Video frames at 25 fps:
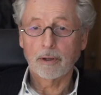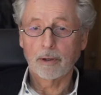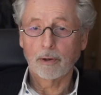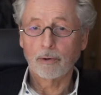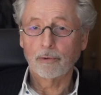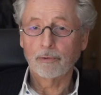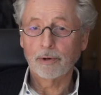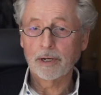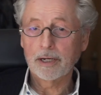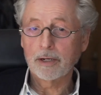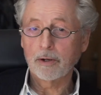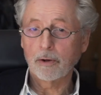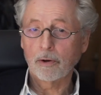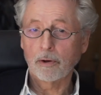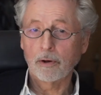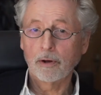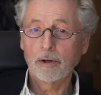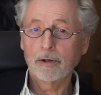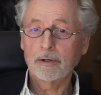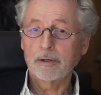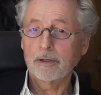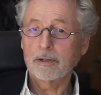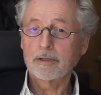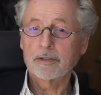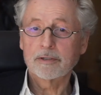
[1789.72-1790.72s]
already
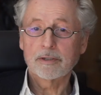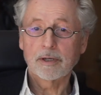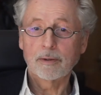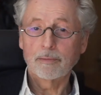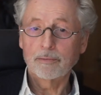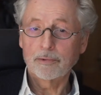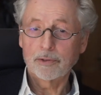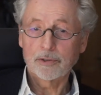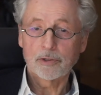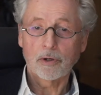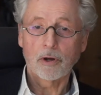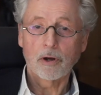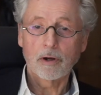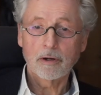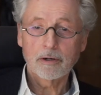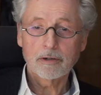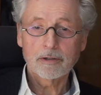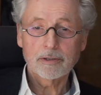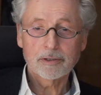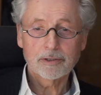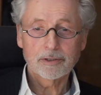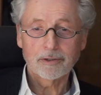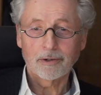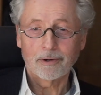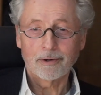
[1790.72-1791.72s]
heard in some
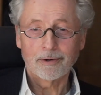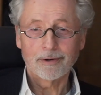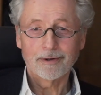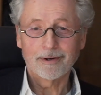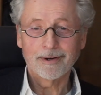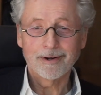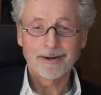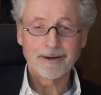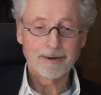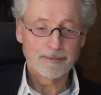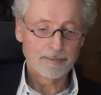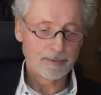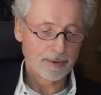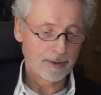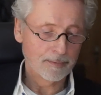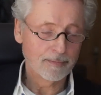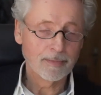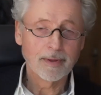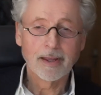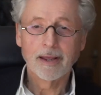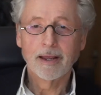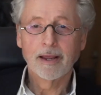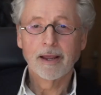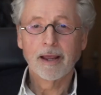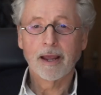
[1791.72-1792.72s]
songs,
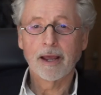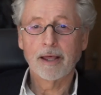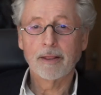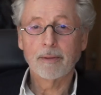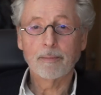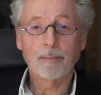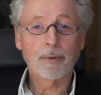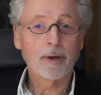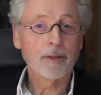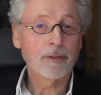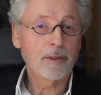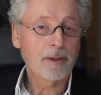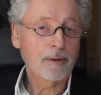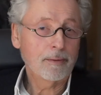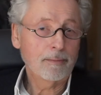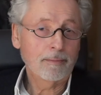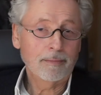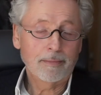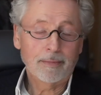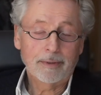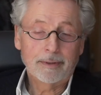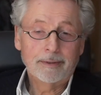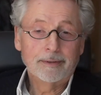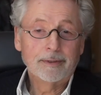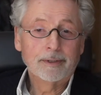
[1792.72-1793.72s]
but
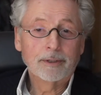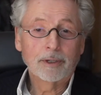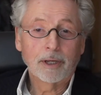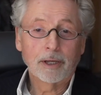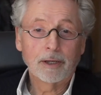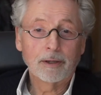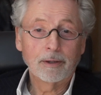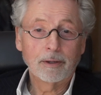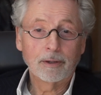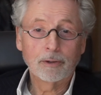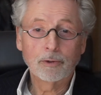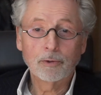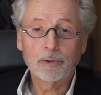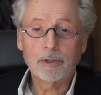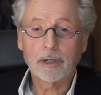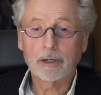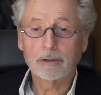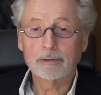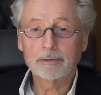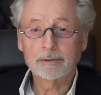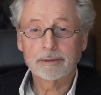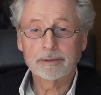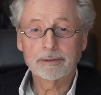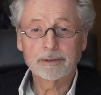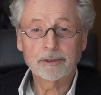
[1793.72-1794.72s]
you
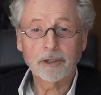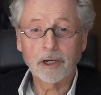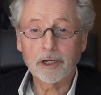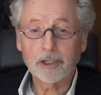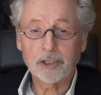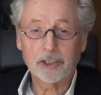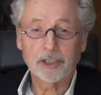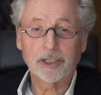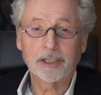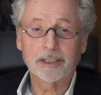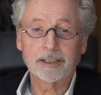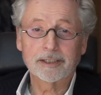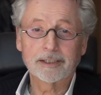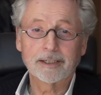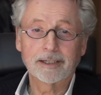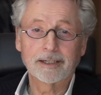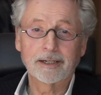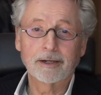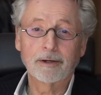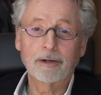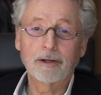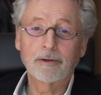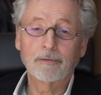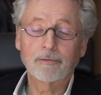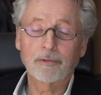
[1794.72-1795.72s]
don't judge it.
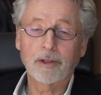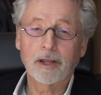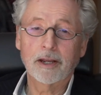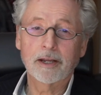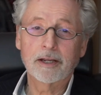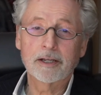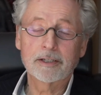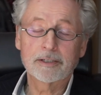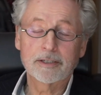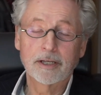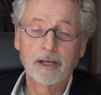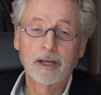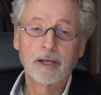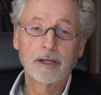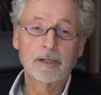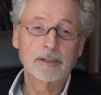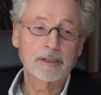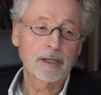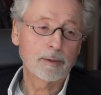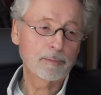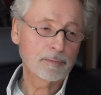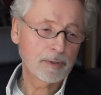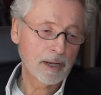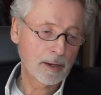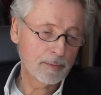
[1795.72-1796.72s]
You know, if there is,
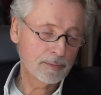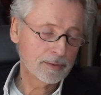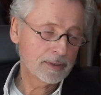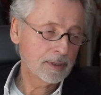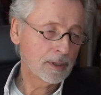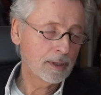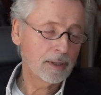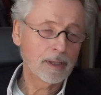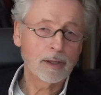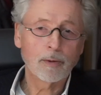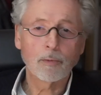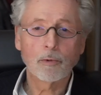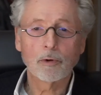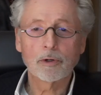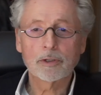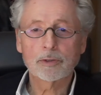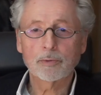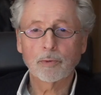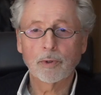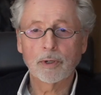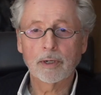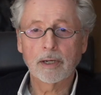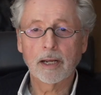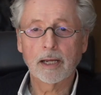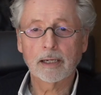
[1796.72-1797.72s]
sometimes there
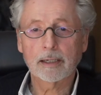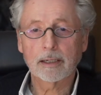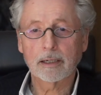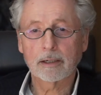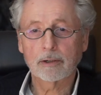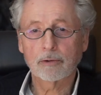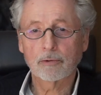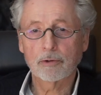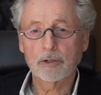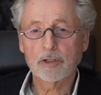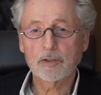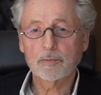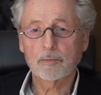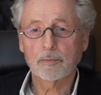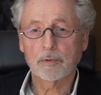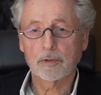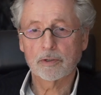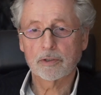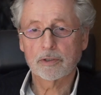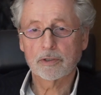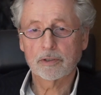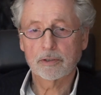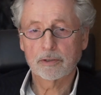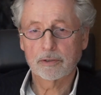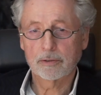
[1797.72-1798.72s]
was one like a
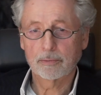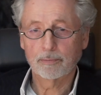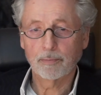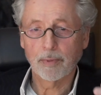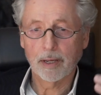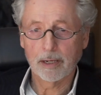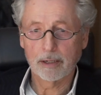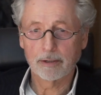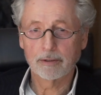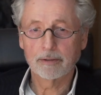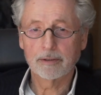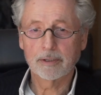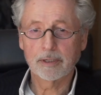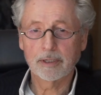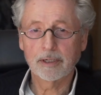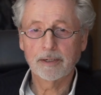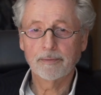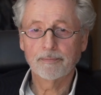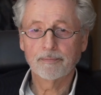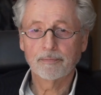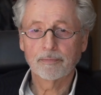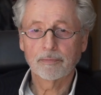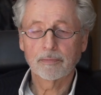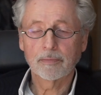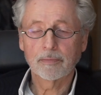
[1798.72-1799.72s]
Christmas melody,